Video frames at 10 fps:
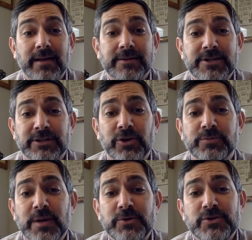Shalom
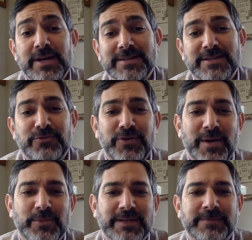WJC
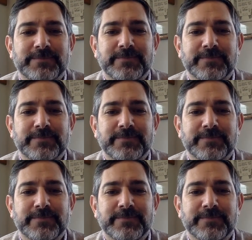family.